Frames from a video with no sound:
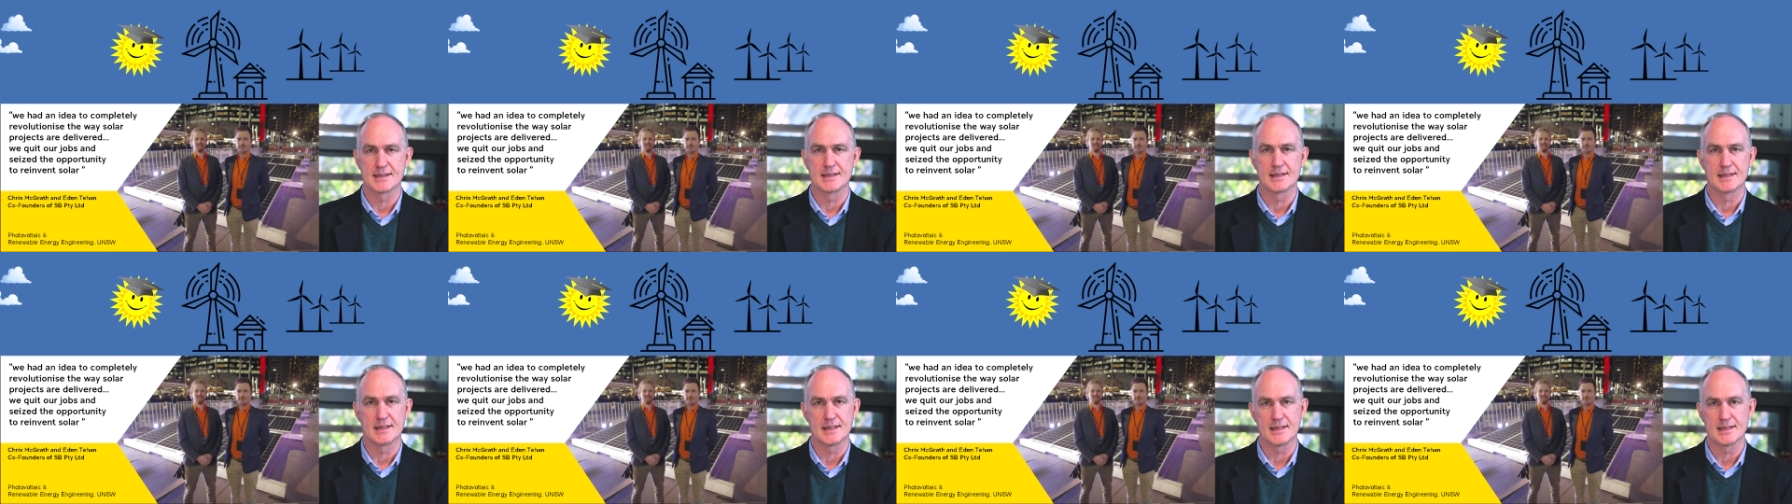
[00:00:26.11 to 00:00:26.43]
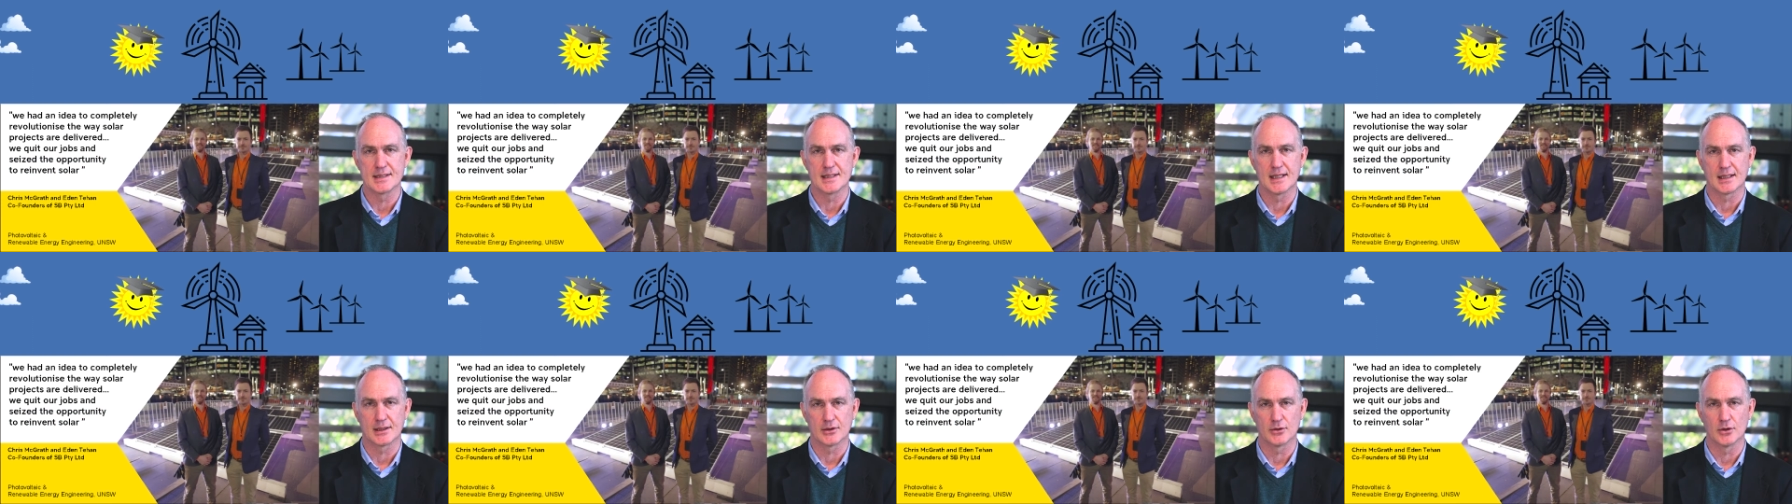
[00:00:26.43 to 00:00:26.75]
these
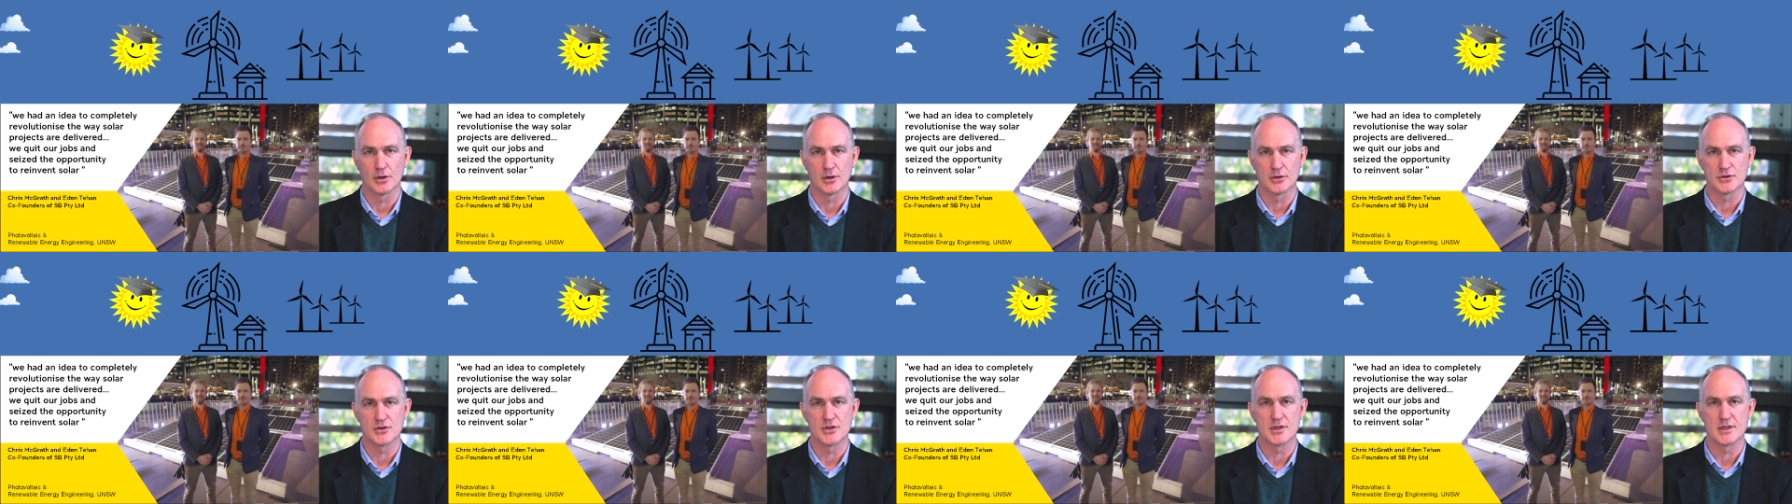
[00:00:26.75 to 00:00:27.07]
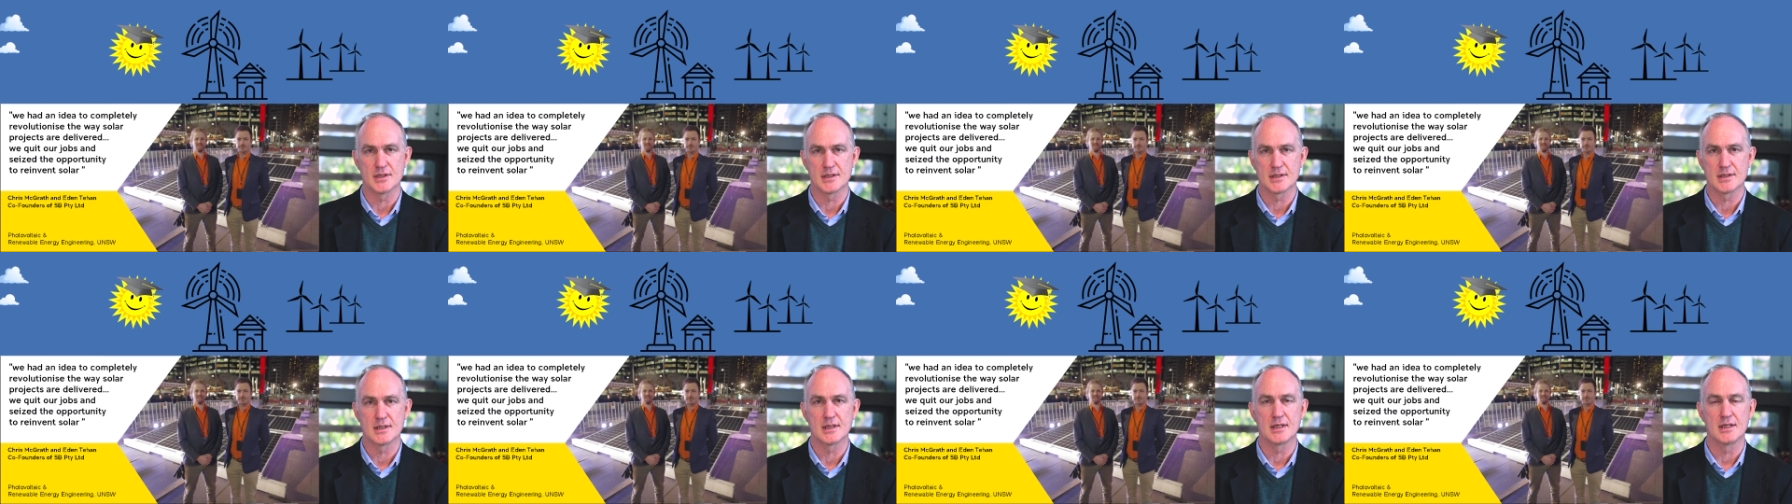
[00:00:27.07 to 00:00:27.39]

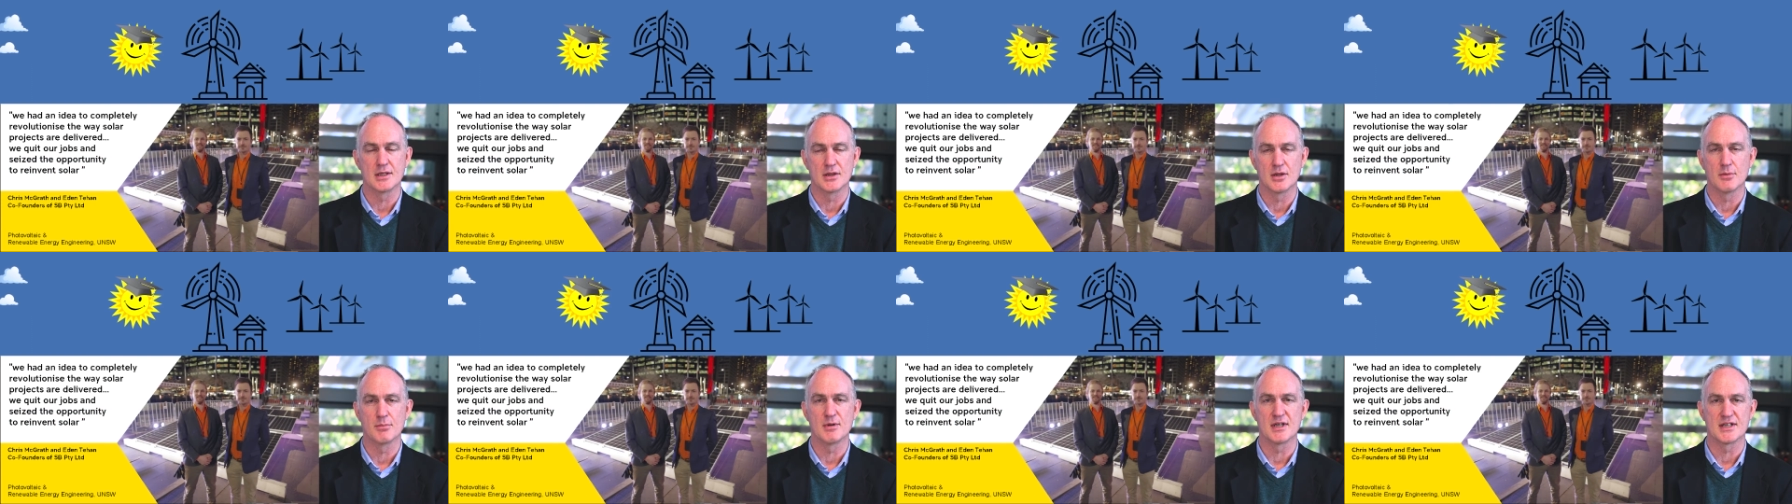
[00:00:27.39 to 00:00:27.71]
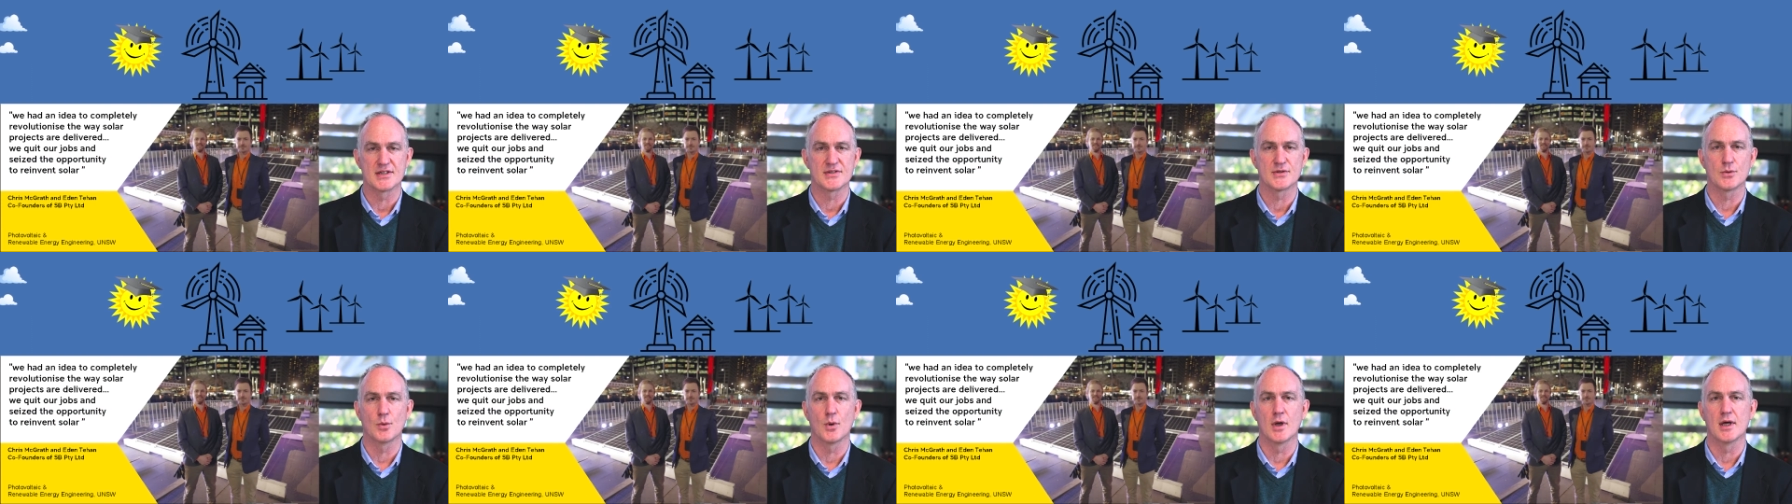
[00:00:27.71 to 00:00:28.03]
technologies in the
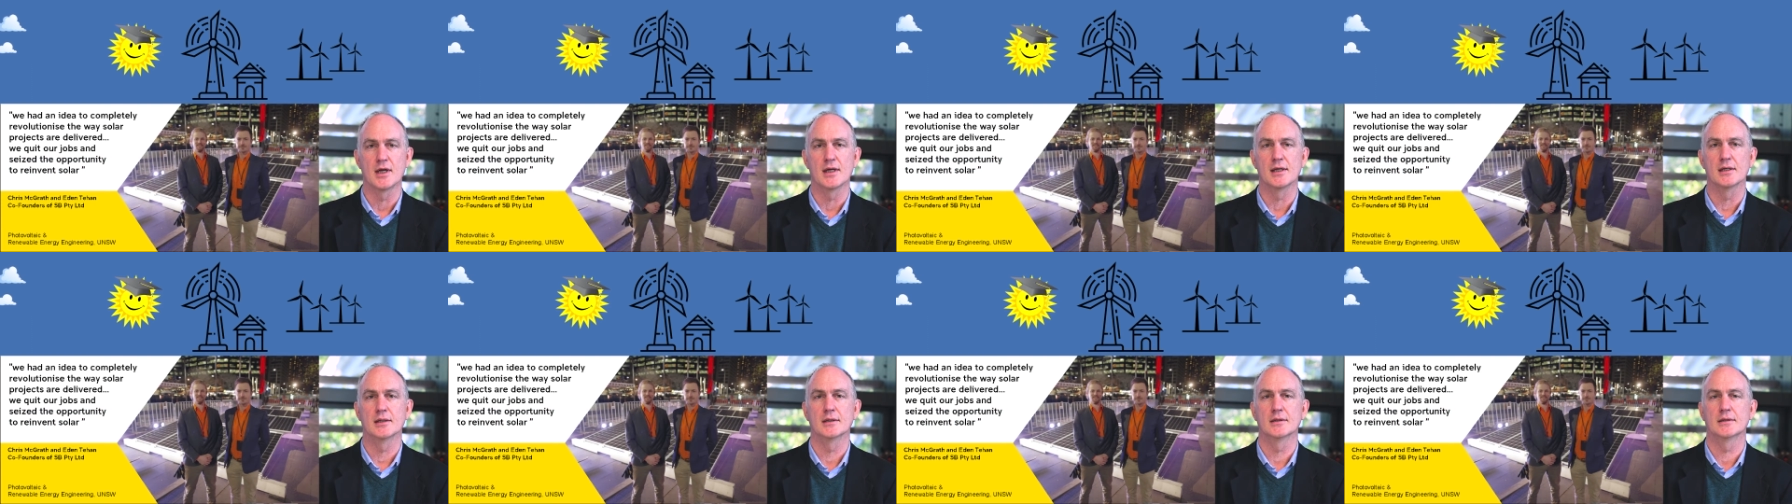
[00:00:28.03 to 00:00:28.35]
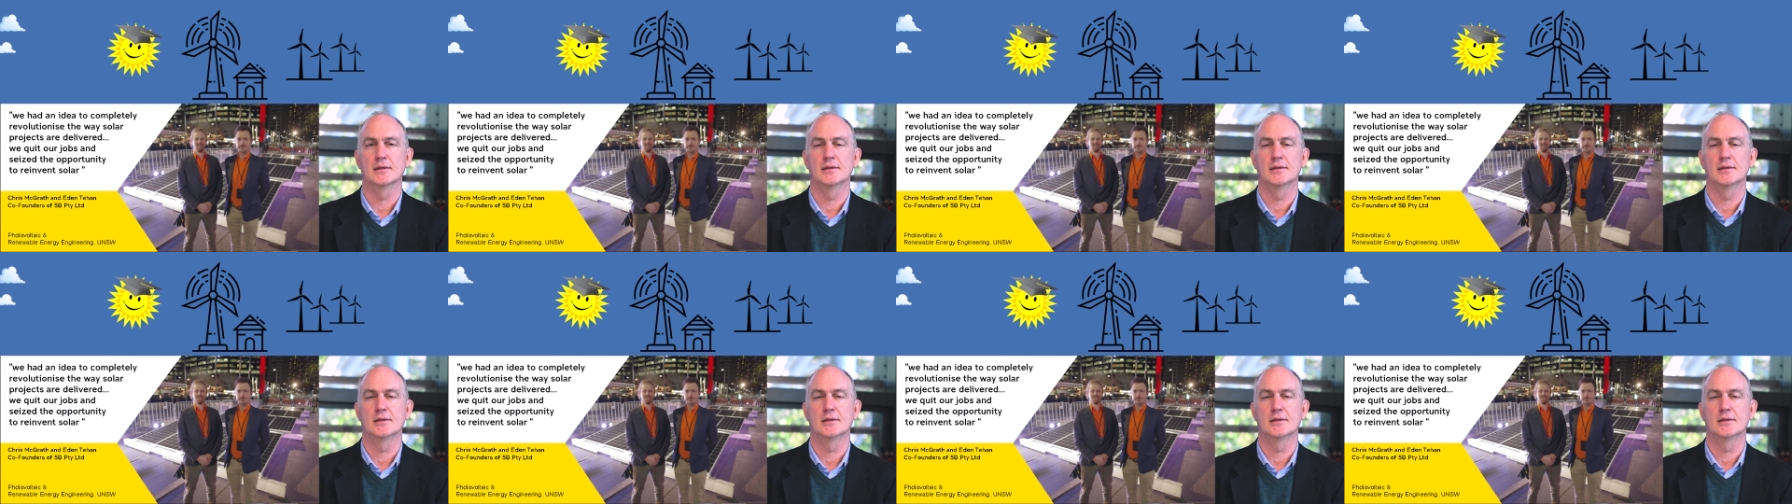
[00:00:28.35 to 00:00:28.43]
best way.